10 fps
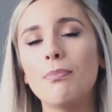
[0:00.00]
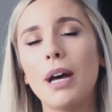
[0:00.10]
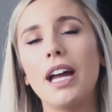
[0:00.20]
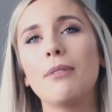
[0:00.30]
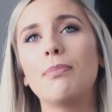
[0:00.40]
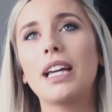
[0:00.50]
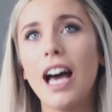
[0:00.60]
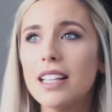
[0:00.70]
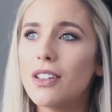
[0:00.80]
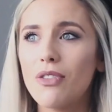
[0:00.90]
but
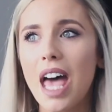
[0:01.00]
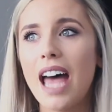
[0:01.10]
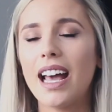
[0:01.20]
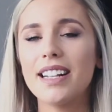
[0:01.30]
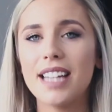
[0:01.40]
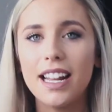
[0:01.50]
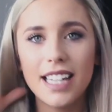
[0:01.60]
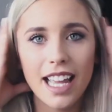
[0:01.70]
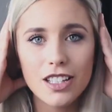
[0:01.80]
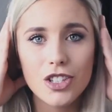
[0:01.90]
because of that, I tend
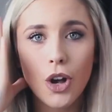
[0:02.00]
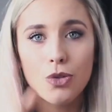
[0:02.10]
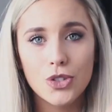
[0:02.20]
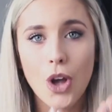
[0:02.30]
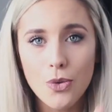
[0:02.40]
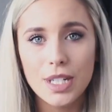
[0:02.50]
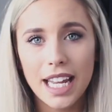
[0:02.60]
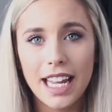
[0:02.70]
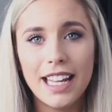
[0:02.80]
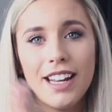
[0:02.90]
to get so zoned
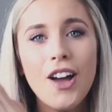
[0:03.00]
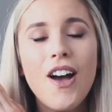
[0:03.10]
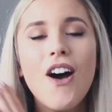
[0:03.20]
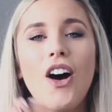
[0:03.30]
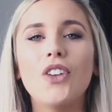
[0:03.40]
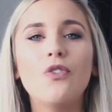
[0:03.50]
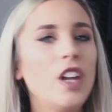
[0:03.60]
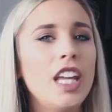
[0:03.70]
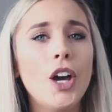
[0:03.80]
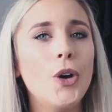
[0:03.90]
in on
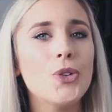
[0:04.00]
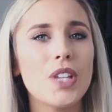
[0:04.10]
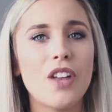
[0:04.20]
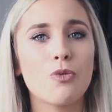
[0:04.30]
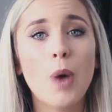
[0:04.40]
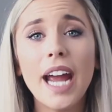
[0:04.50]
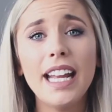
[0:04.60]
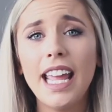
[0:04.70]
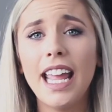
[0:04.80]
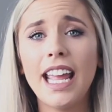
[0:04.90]
videos and
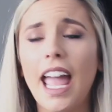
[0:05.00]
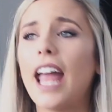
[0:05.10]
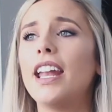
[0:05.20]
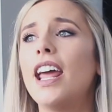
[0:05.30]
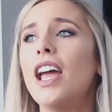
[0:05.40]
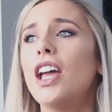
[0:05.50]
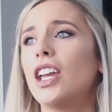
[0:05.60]
writing and,